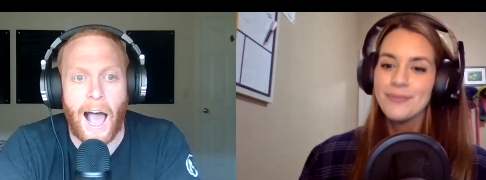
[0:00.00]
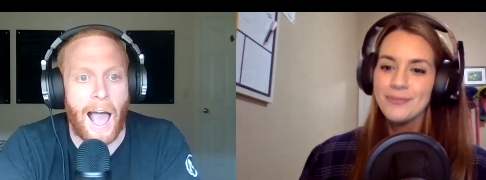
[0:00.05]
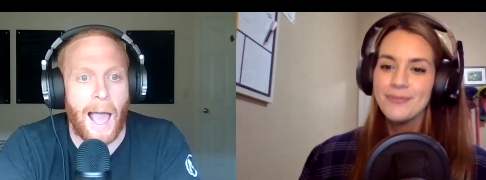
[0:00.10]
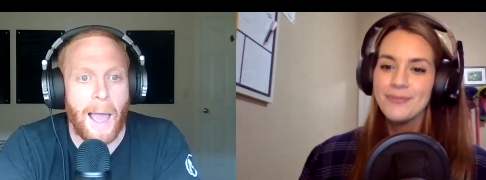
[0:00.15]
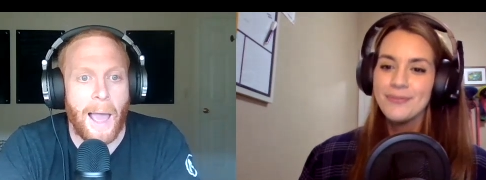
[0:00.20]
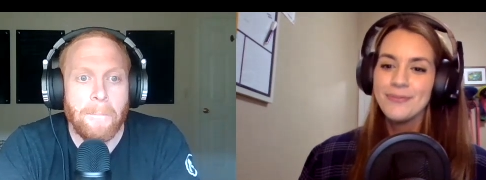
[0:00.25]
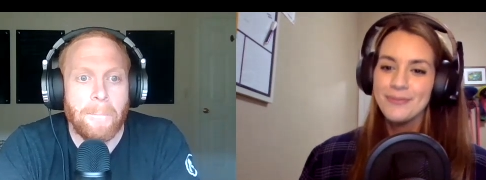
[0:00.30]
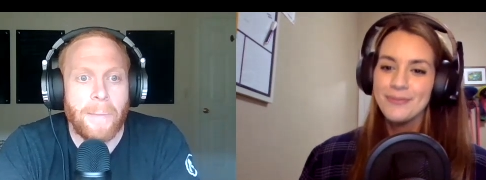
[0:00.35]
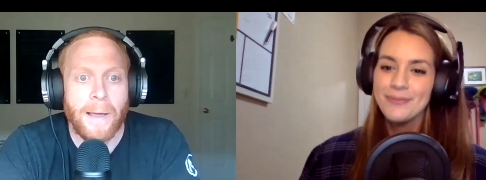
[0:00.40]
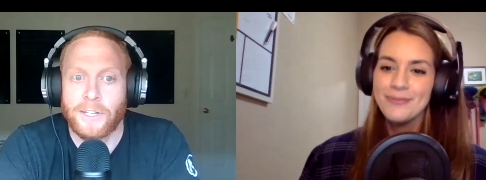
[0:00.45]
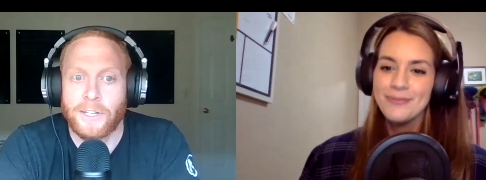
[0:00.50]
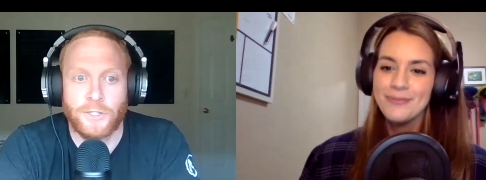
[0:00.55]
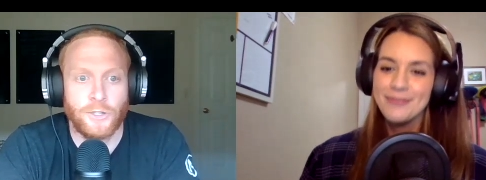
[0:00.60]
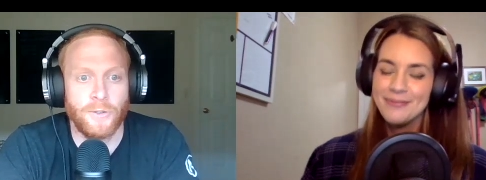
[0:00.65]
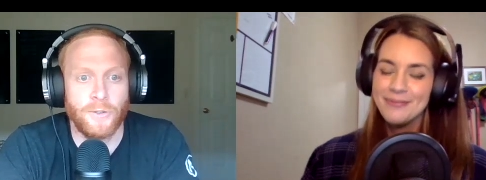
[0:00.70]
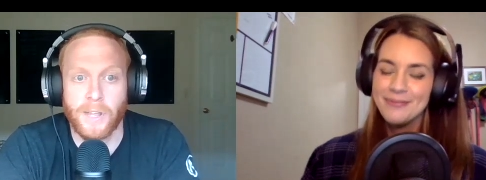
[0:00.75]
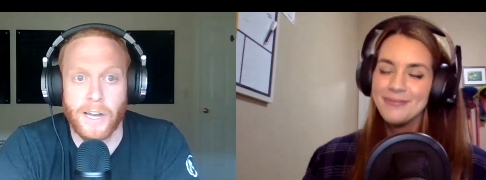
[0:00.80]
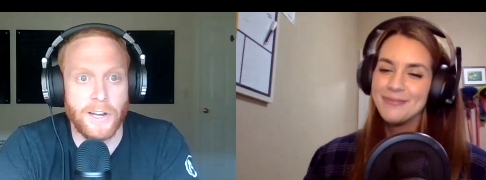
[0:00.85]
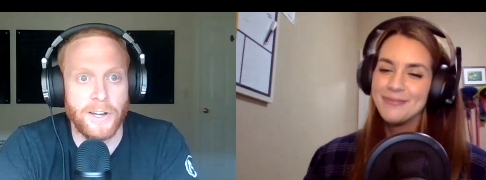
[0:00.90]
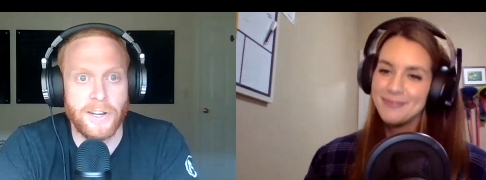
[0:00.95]
Speaker 1: I bet
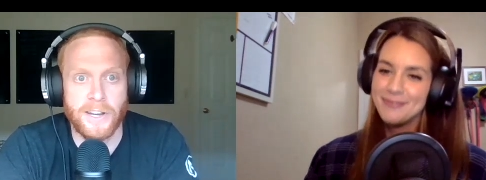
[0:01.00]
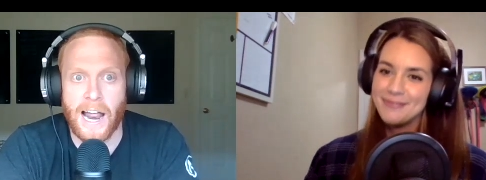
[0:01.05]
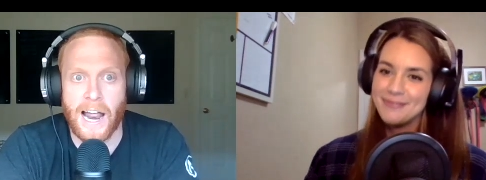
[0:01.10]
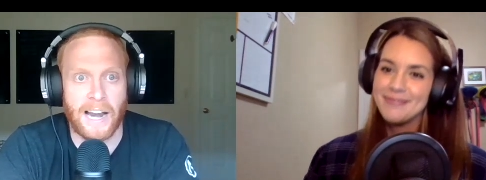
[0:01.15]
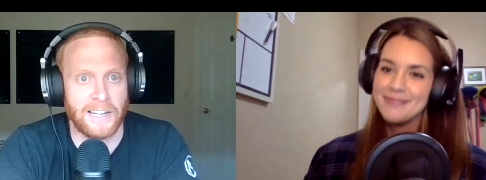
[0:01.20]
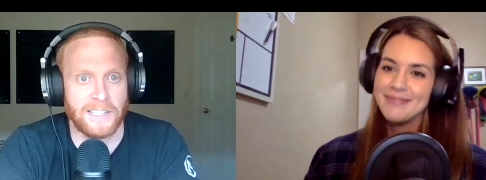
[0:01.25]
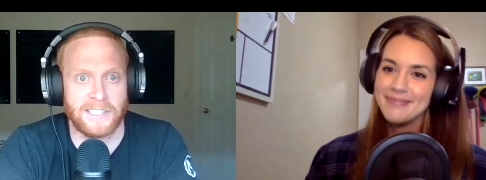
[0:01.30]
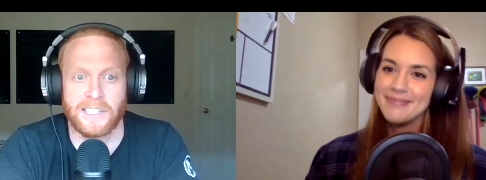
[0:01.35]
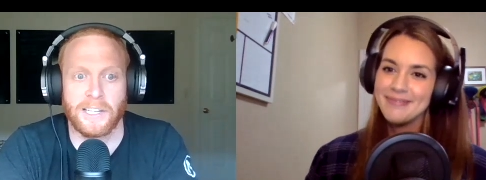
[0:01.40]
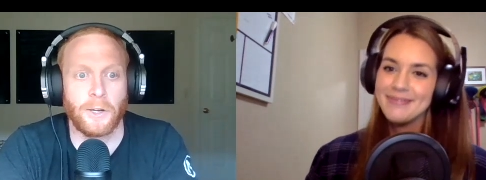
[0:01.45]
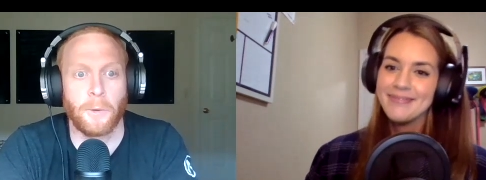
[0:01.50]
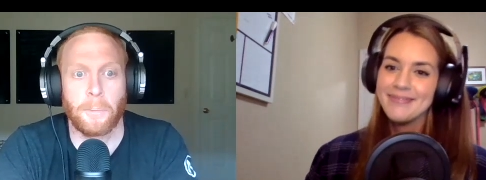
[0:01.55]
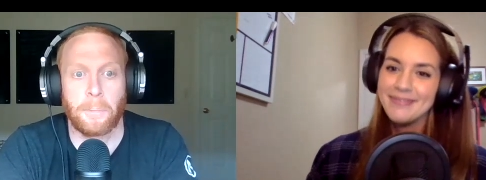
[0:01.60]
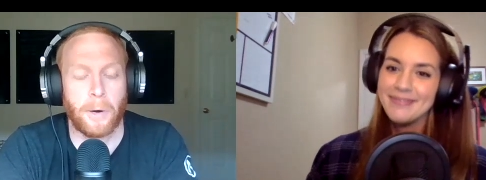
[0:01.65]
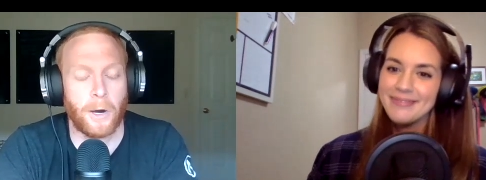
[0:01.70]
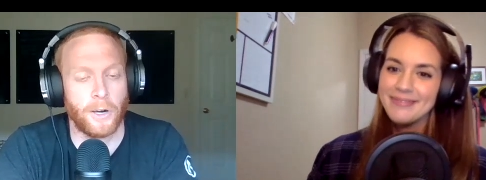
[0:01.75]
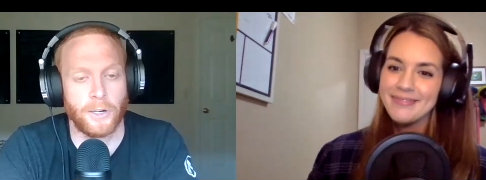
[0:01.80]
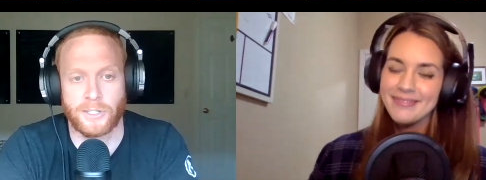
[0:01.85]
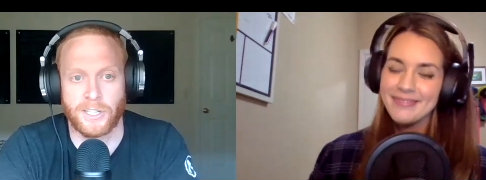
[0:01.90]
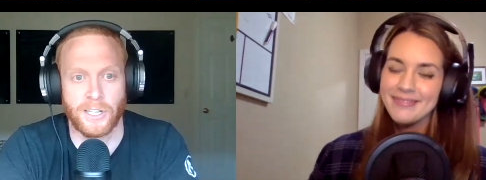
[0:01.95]
you that not a single
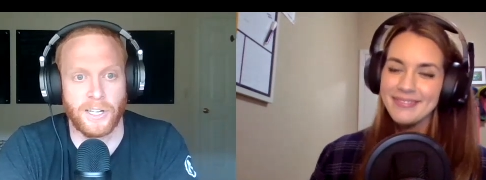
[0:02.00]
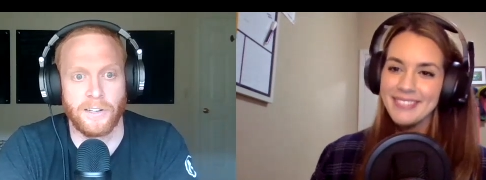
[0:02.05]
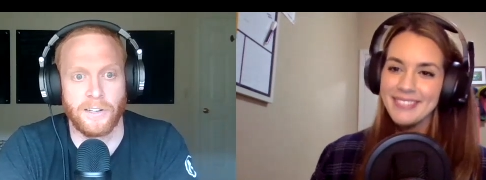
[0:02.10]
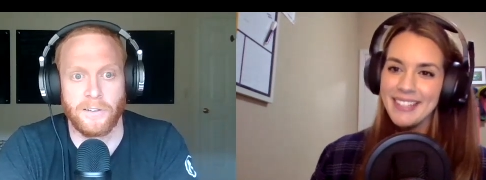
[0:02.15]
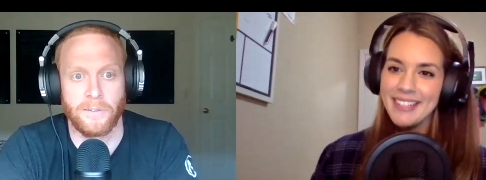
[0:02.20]
person